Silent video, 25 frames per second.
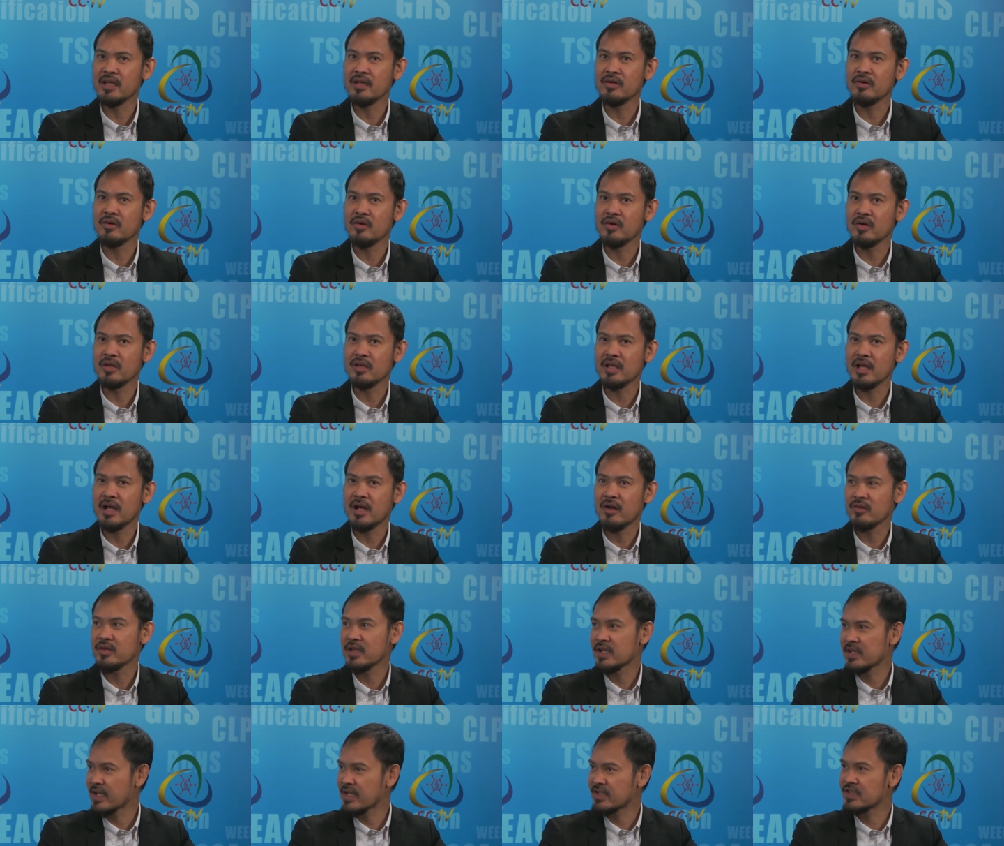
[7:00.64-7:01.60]
on how
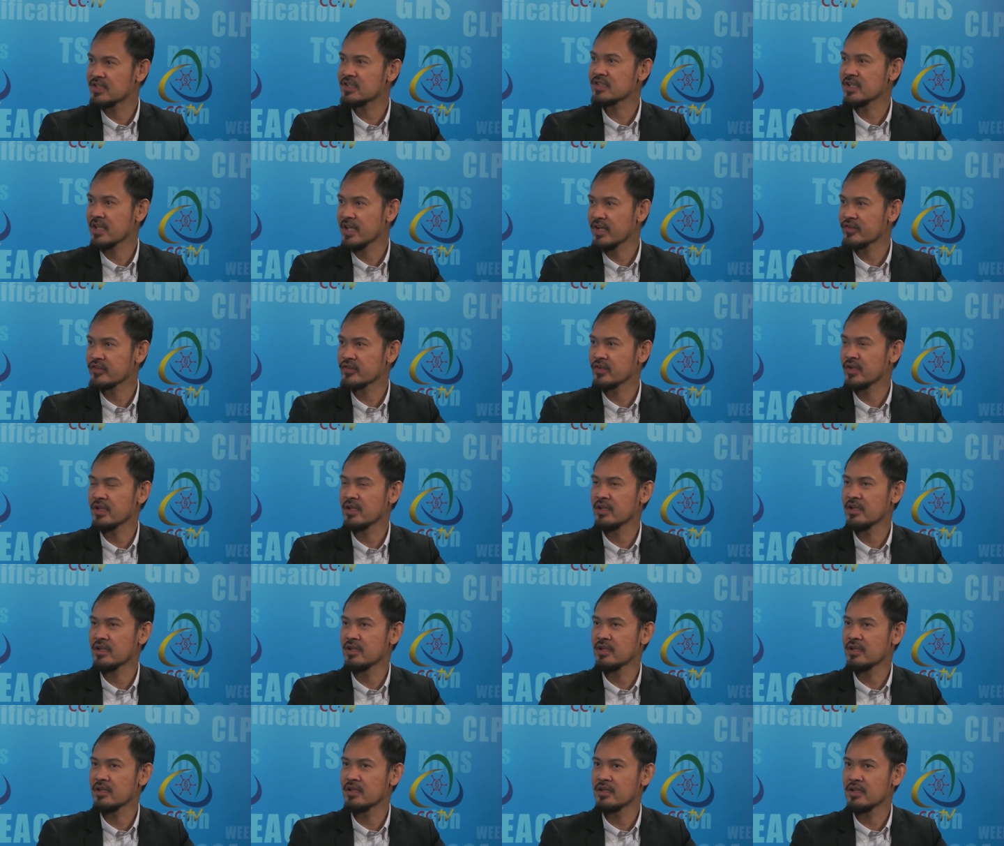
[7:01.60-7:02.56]
the
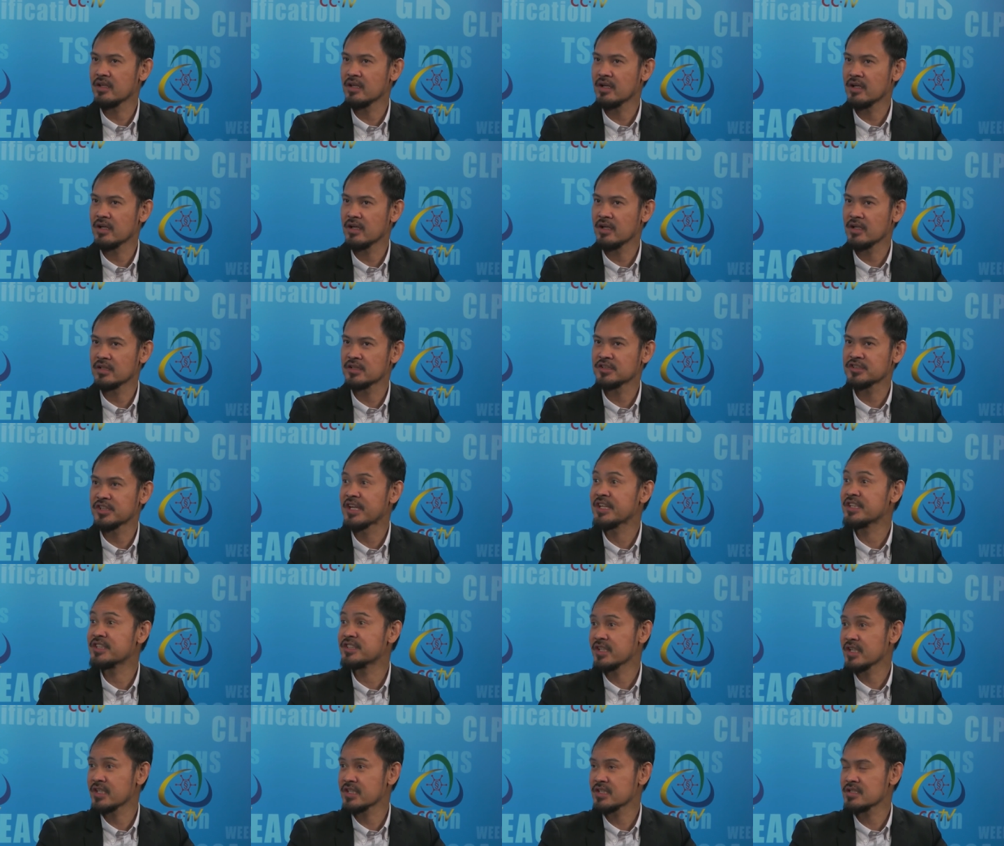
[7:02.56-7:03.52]
legislation uh,
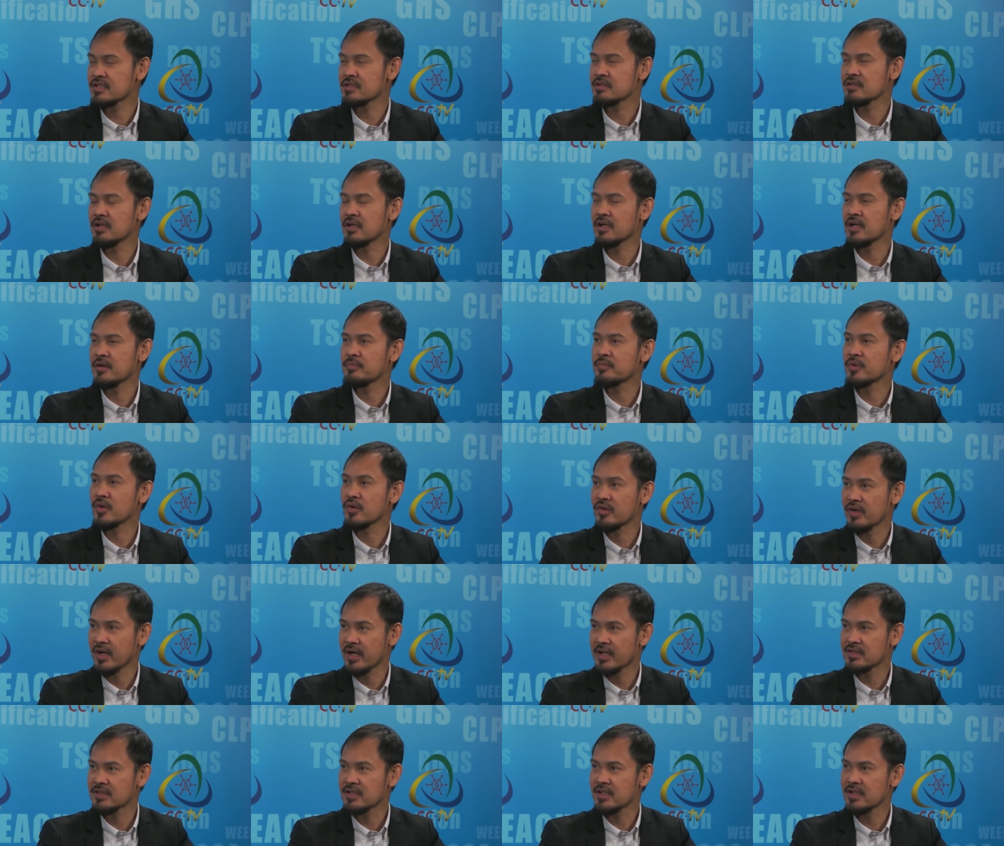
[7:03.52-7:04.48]
changes, uh,
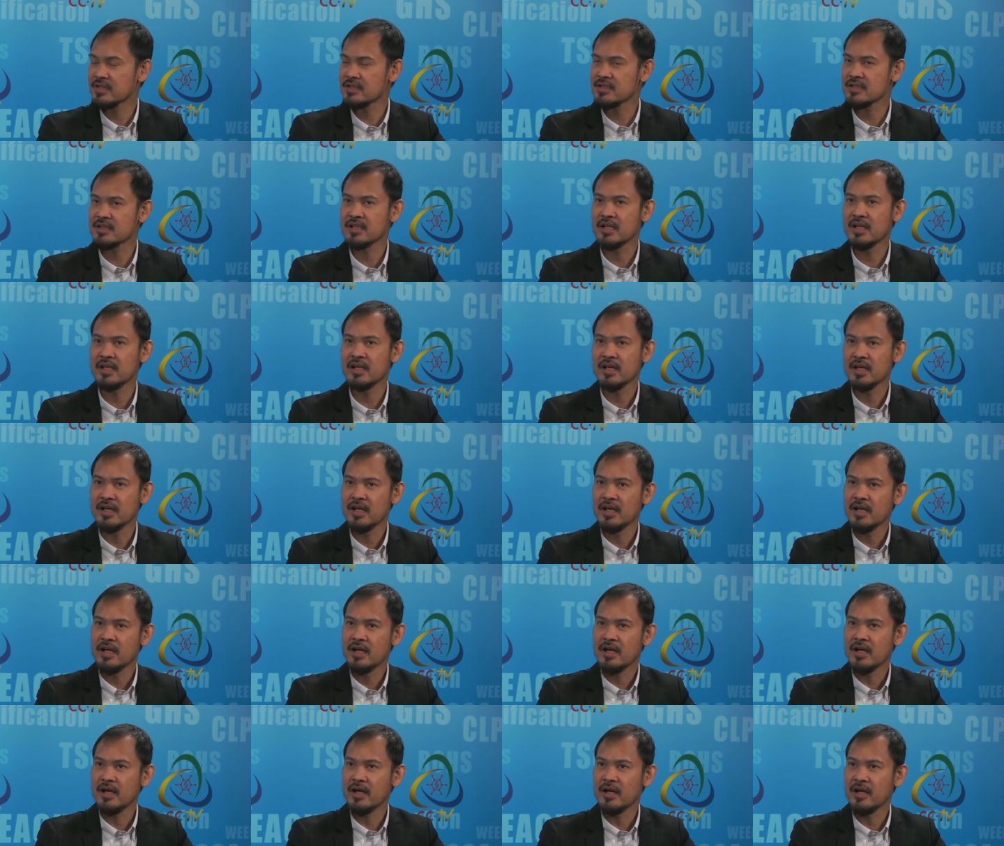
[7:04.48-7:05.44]
progresses.
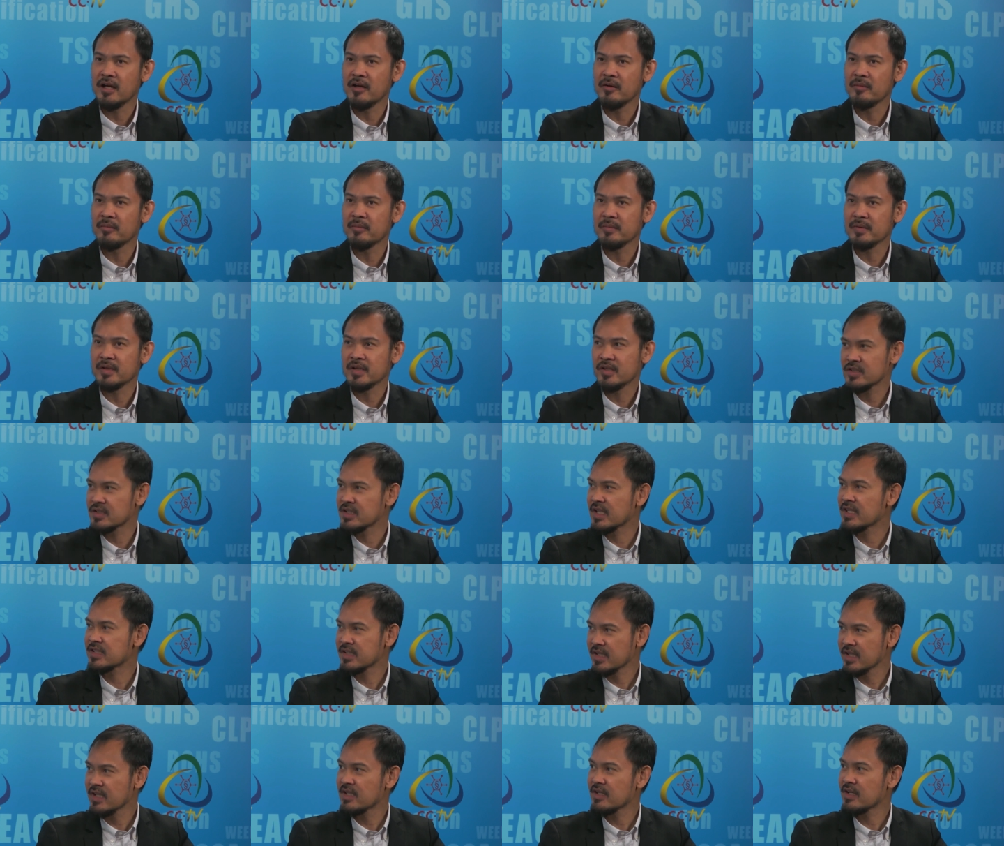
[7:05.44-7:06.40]
Because um,
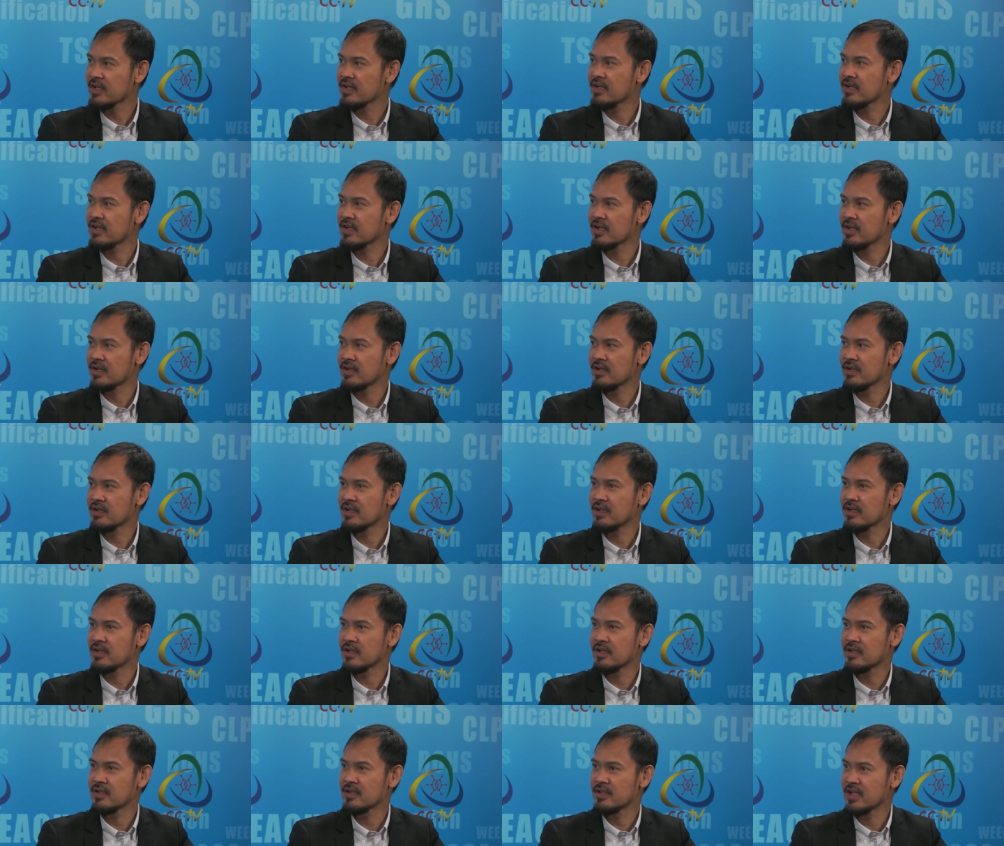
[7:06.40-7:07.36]
it's still a,
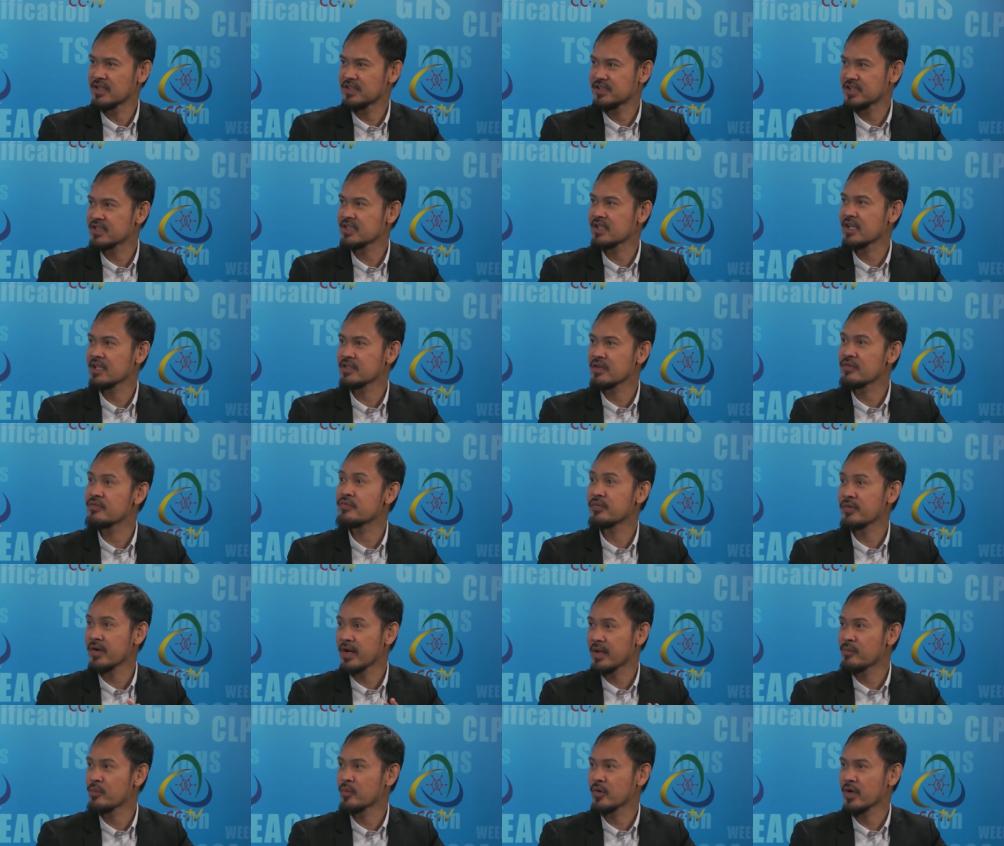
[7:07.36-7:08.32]
a, a legislative
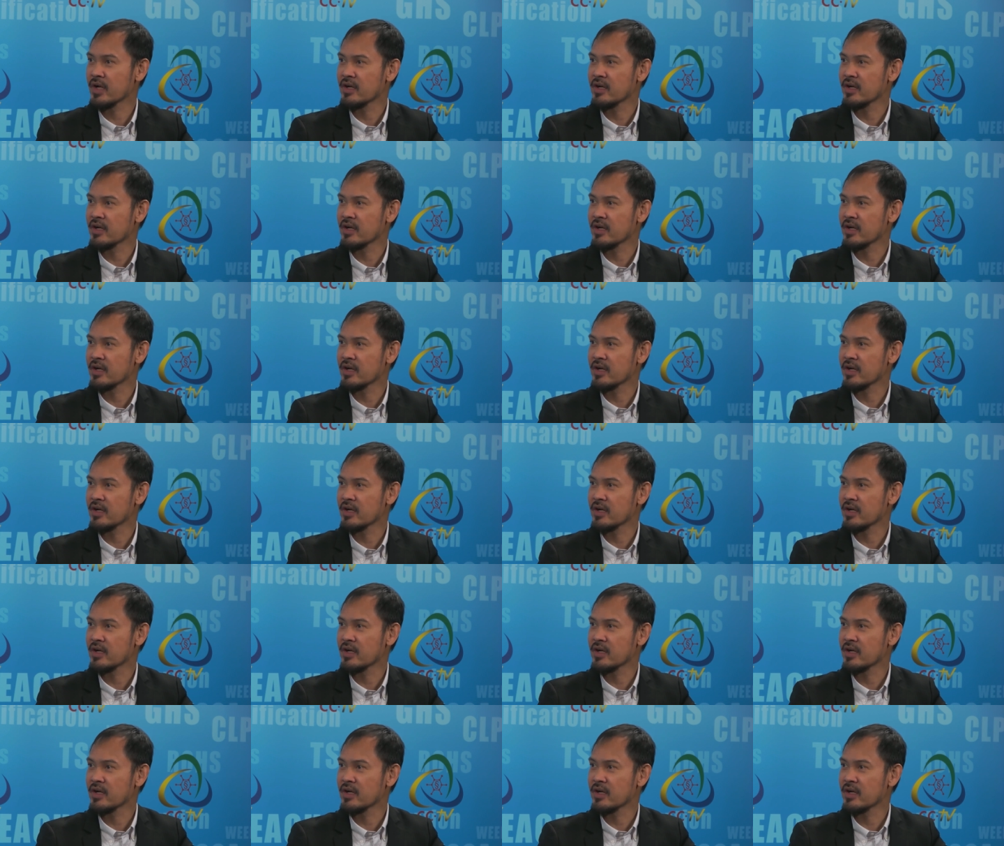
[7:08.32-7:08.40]
framework,